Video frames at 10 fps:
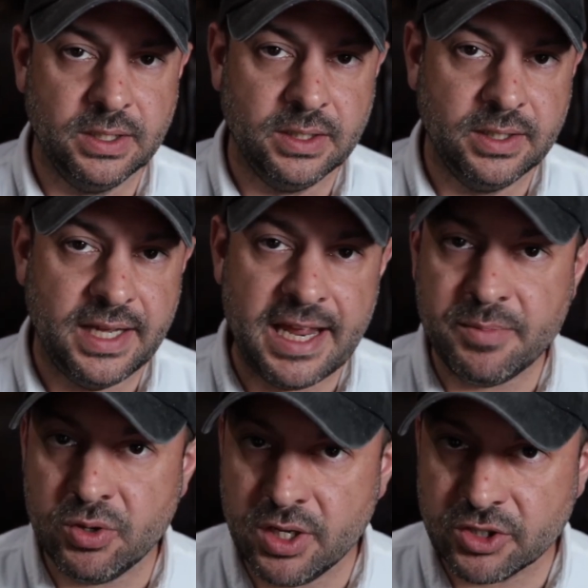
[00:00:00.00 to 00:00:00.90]

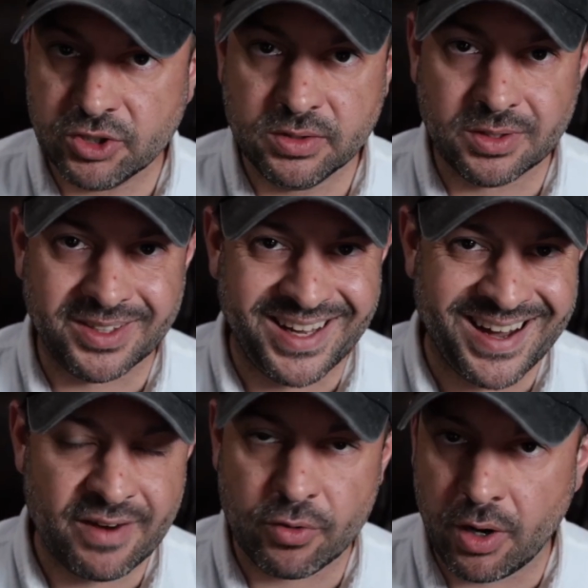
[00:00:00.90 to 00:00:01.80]
Ammunition,
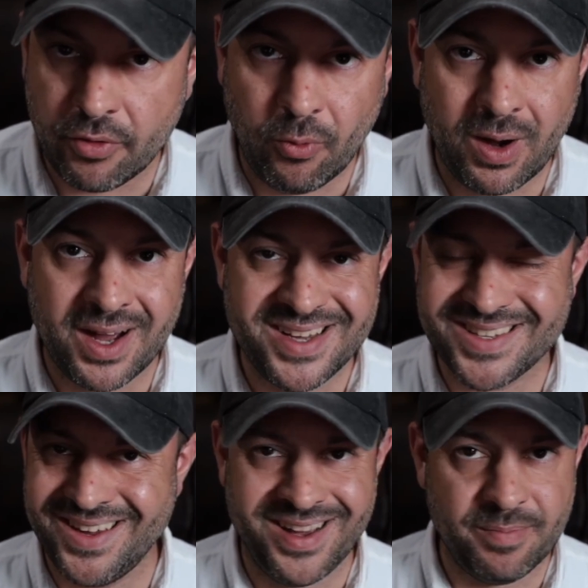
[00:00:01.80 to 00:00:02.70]
live or otherwise,
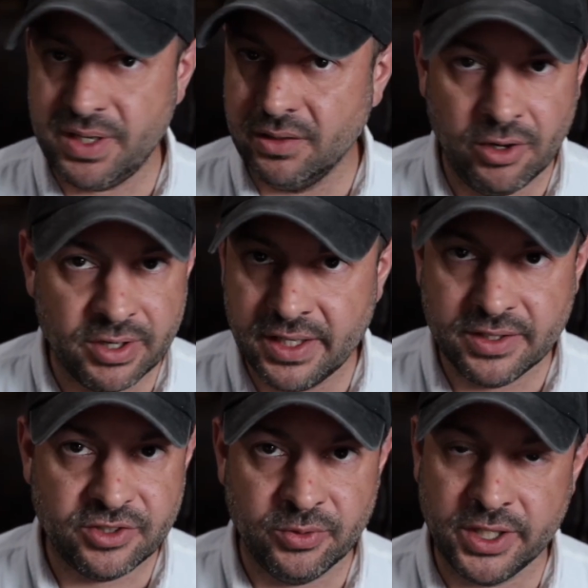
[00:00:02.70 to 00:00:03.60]
cannot be loaded
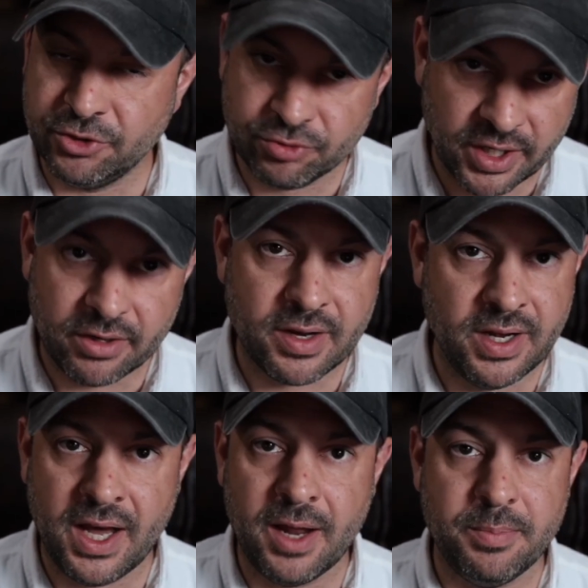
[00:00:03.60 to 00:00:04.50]
into it. A trigger
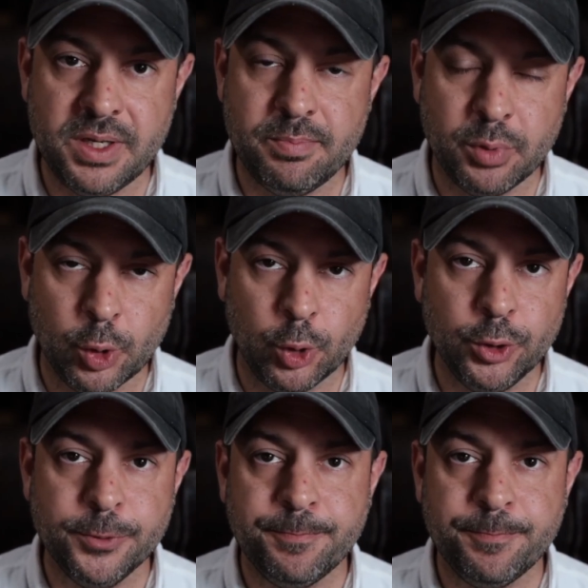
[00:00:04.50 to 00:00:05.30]
cannot be pulled.